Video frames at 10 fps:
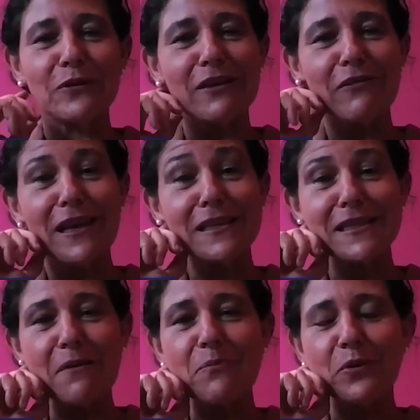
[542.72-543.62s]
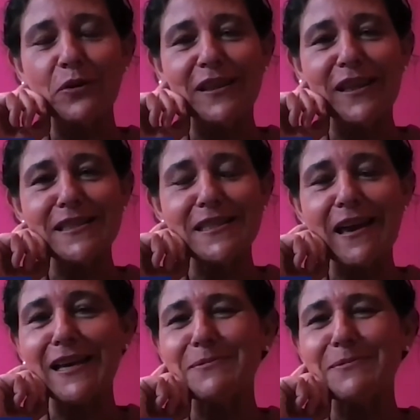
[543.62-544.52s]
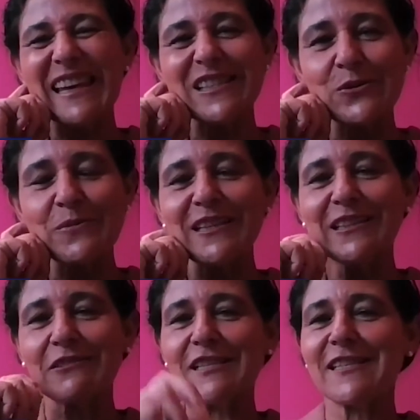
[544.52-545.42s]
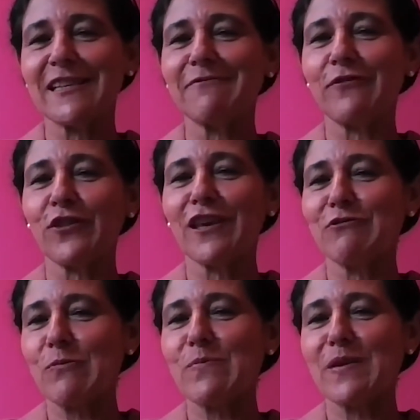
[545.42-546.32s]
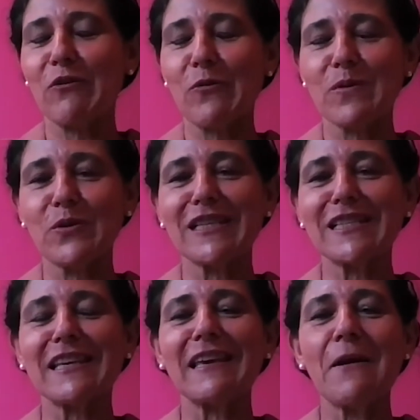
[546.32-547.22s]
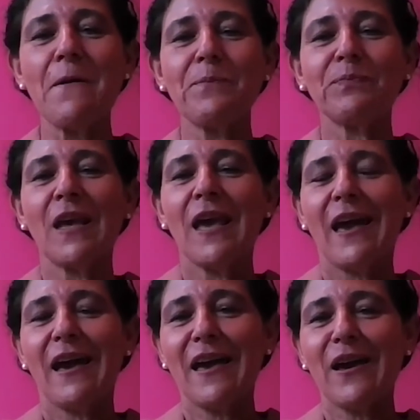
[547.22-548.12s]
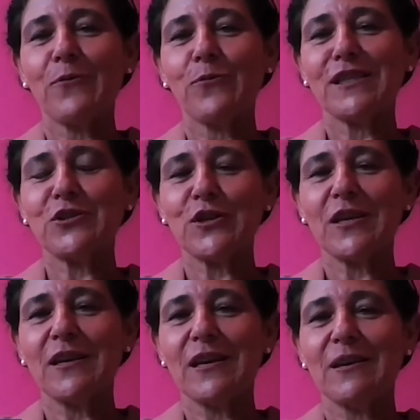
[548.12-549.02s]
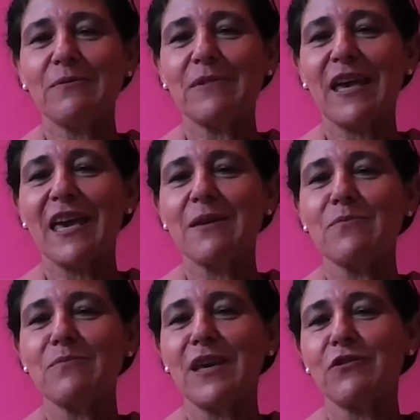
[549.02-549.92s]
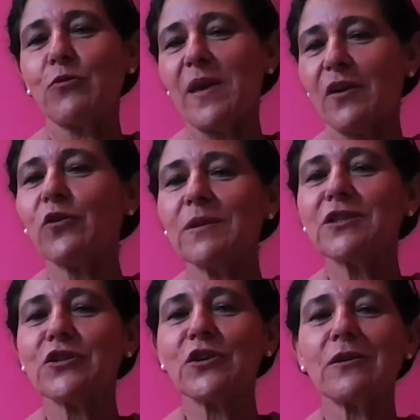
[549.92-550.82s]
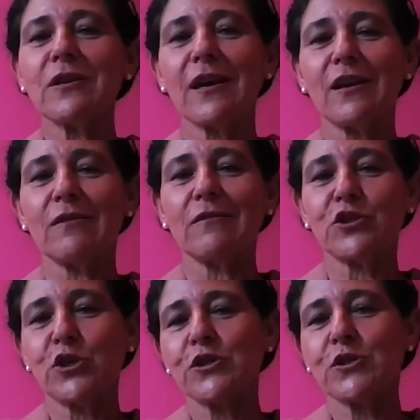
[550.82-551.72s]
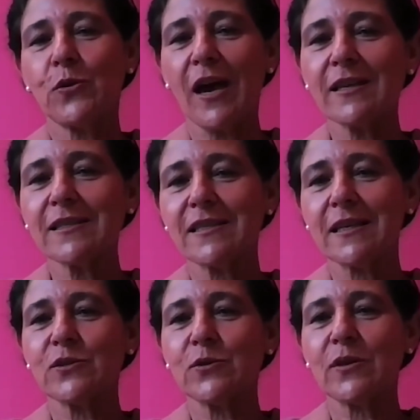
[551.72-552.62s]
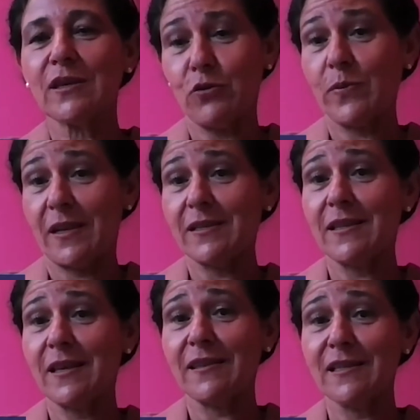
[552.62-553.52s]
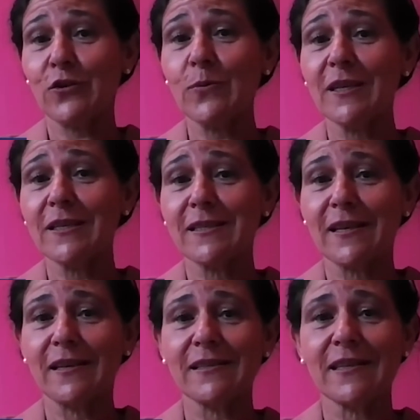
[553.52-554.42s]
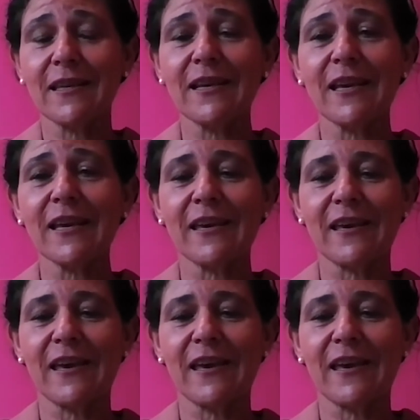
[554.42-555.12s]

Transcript: give an example that has been extremely interesting for the European community, which the European Commission turned to us, turned to the European Standards Committee, and CENELEC,